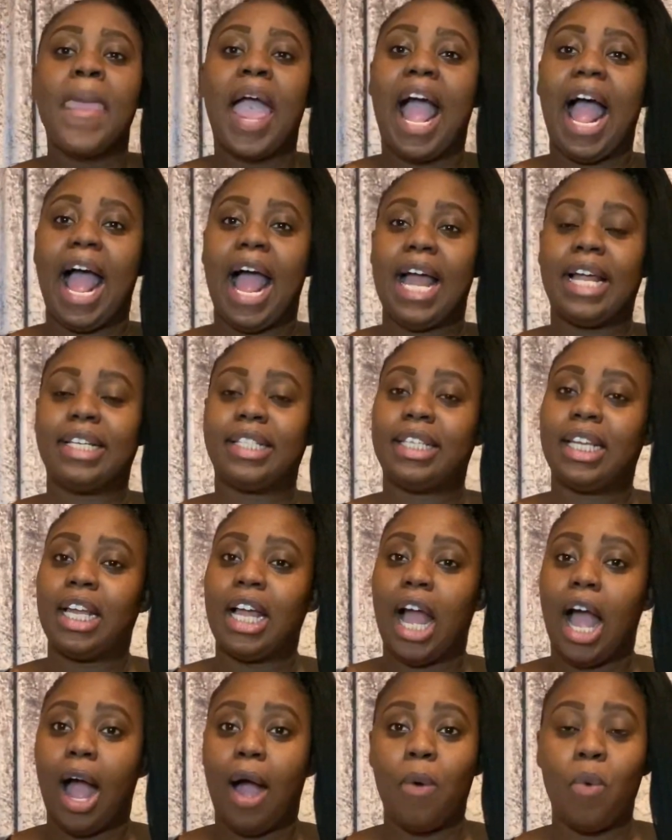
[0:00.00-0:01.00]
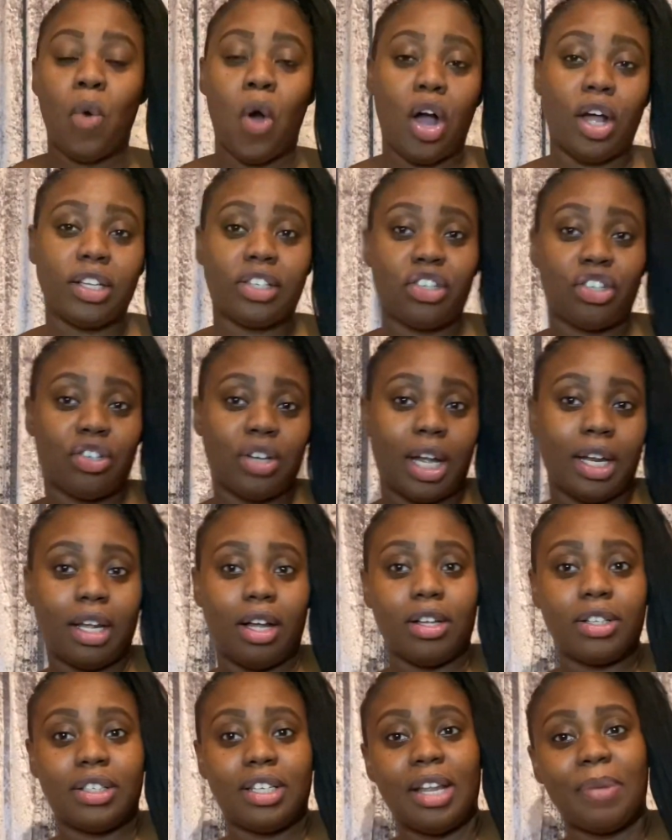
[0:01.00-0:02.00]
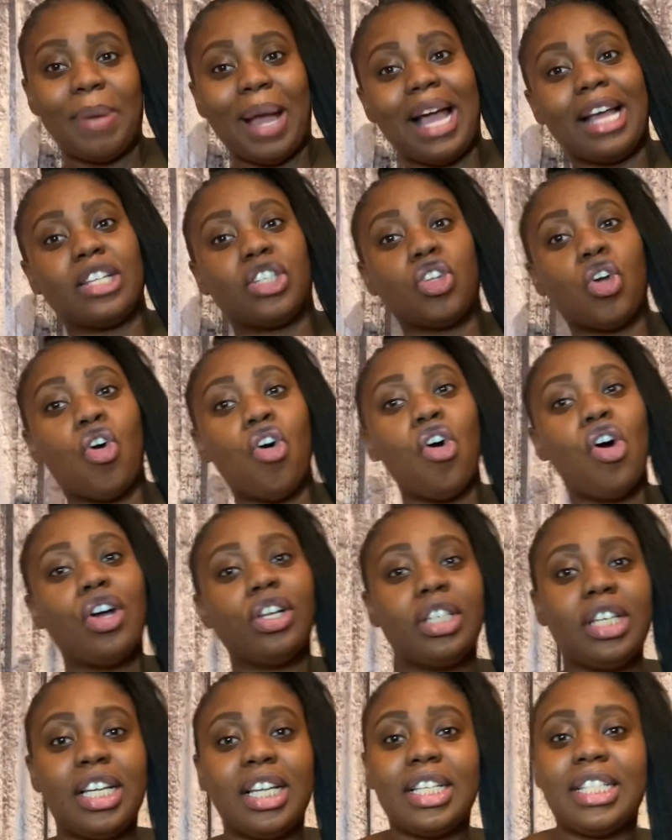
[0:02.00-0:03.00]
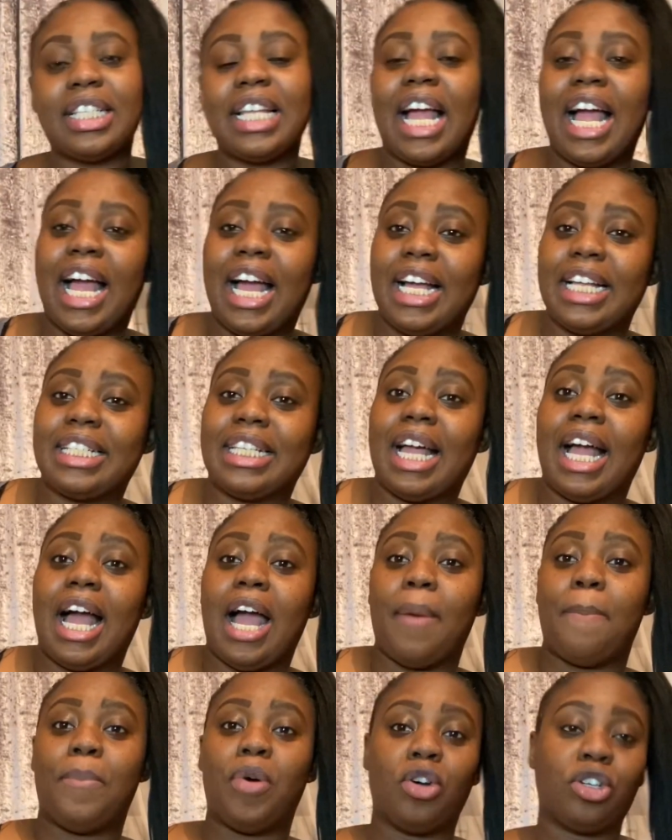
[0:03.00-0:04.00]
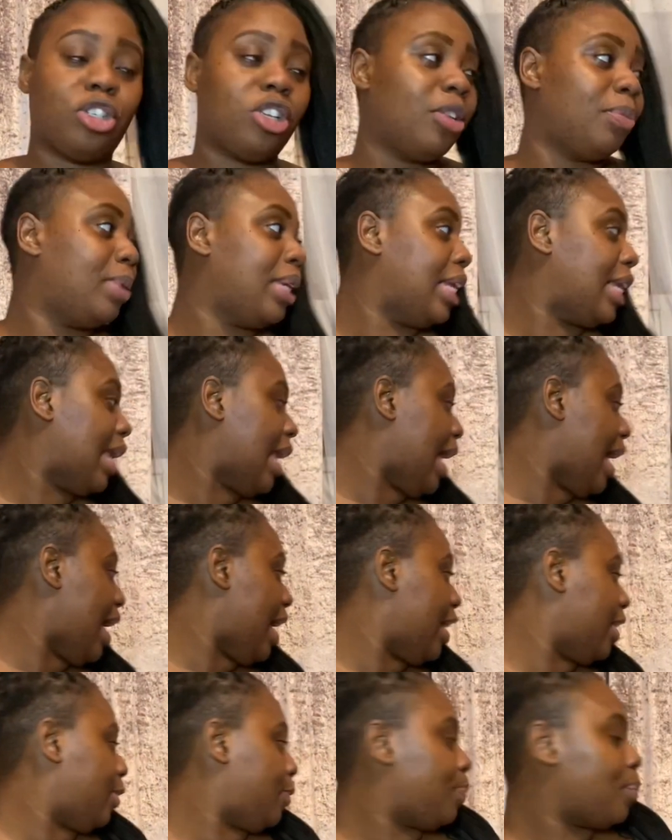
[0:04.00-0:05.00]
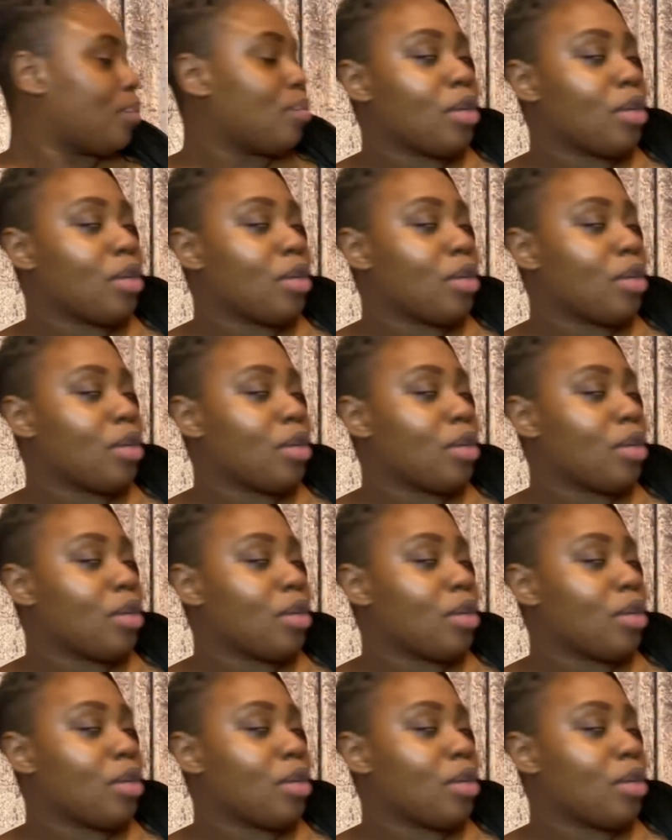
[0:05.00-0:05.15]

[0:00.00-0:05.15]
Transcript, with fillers: And I will answer, try and answer them as honest as I possibly can.